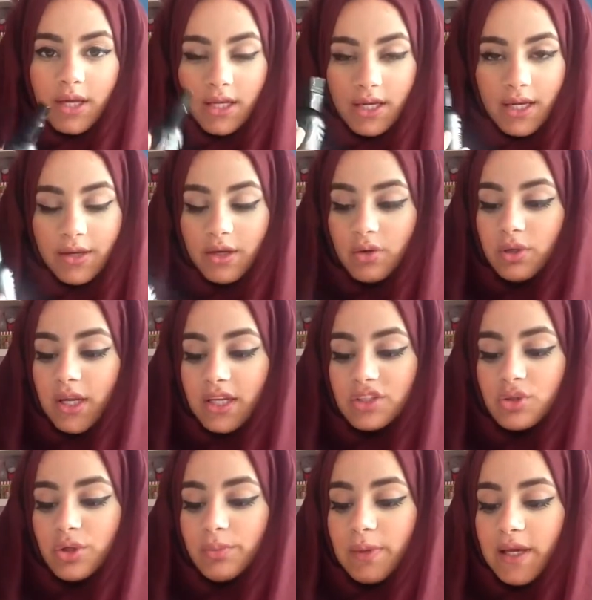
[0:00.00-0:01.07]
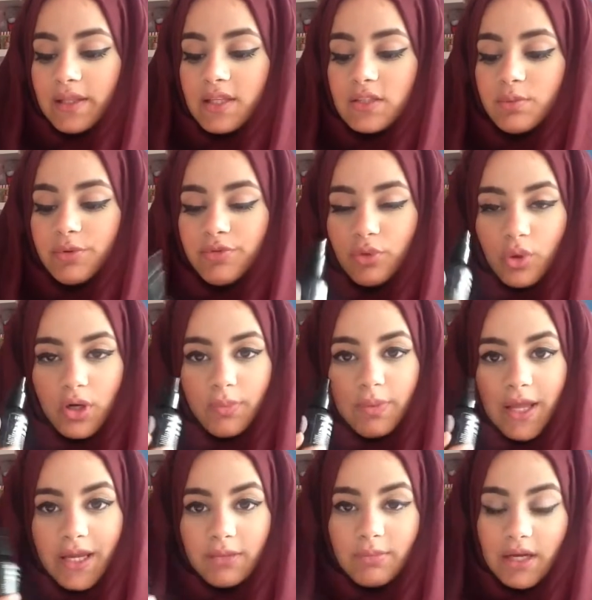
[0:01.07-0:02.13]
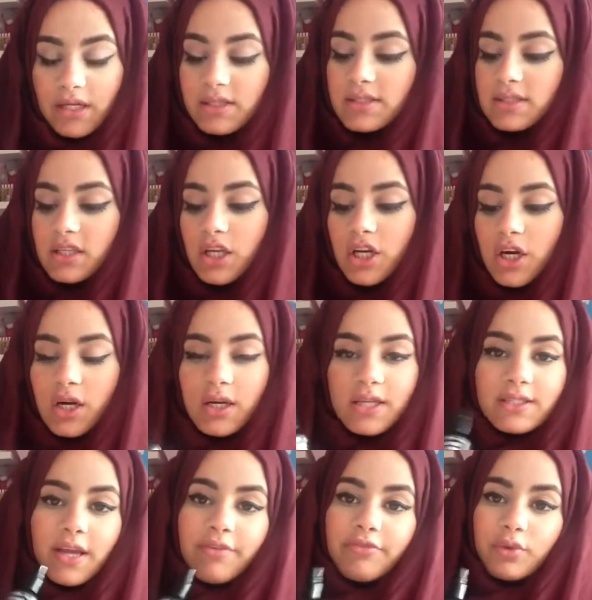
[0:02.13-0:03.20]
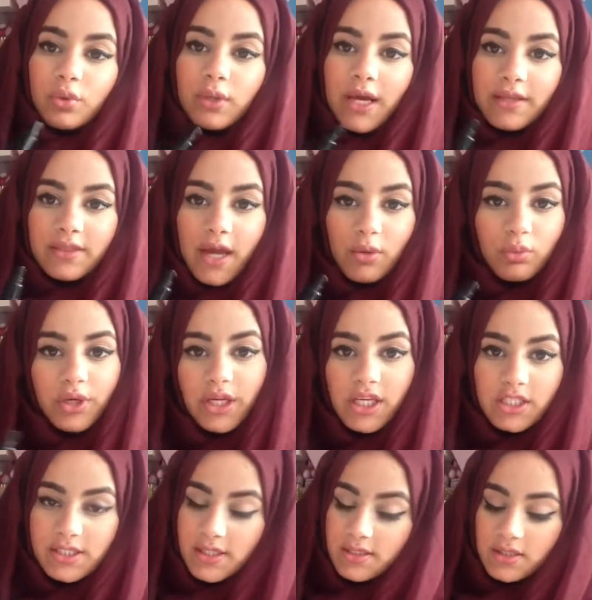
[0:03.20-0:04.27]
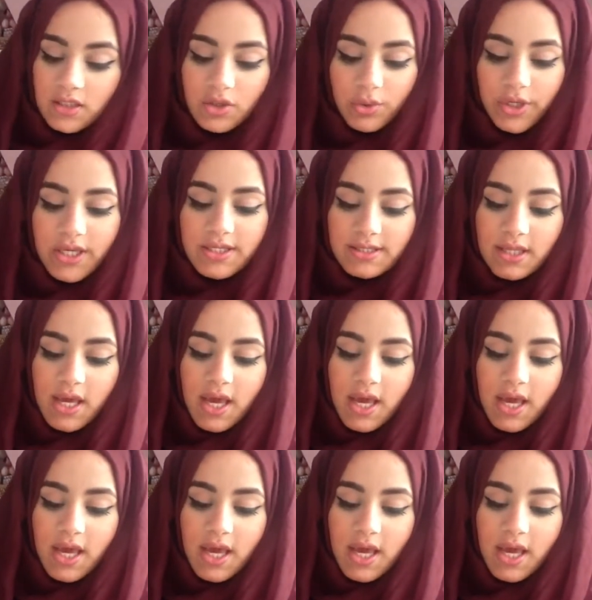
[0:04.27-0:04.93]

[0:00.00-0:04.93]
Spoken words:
and I like to apply this before applying my concealer because I feel like that way it doesn't crease.